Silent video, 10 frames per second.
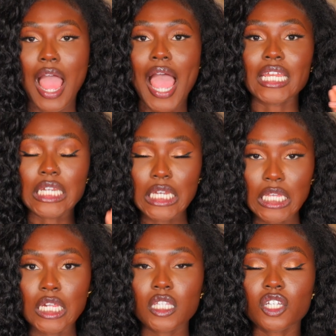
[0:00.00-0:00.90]
I
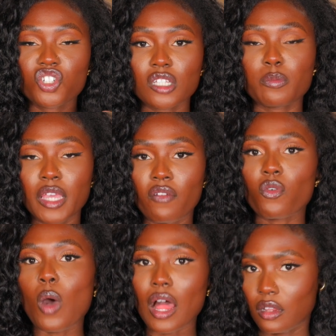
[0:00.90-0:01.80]
need it to just be
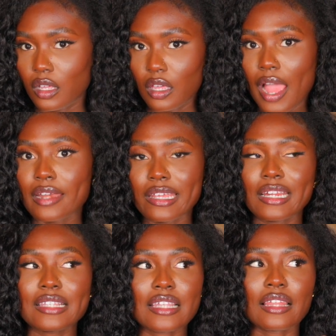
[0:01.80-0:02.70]
of quality. I need
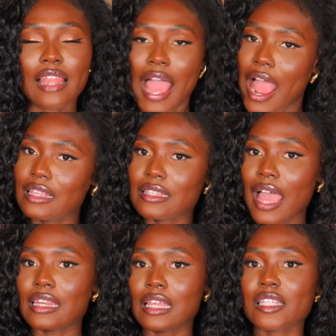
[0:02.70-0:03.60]
it to last.
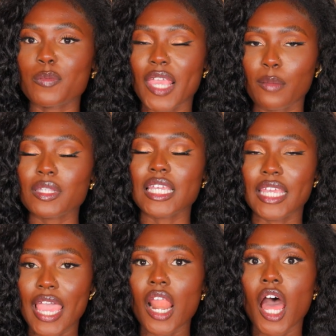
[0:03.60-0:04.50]
I need to be able to
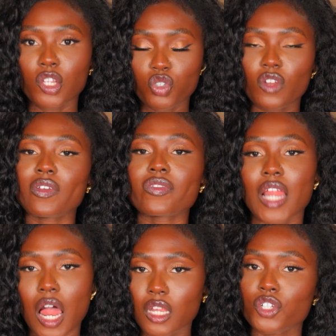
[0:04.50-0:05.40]
get
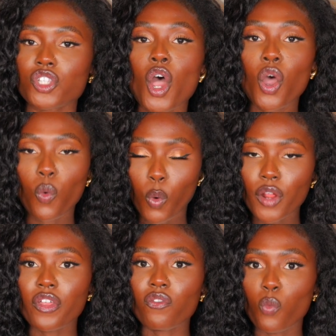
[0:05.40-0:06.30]
$150
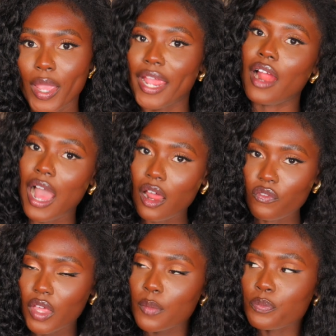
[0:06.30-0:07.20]
worth of wear out
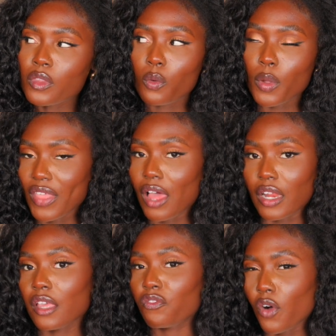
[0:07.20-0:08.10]
of it
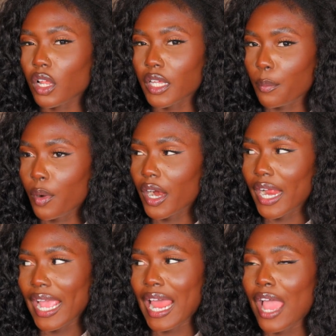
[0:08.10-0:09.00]
without it falling
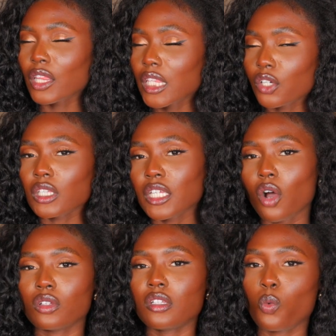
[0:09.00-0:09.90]
apart. And I literally
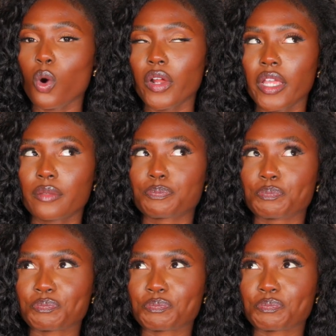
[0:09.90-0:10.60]
only wore it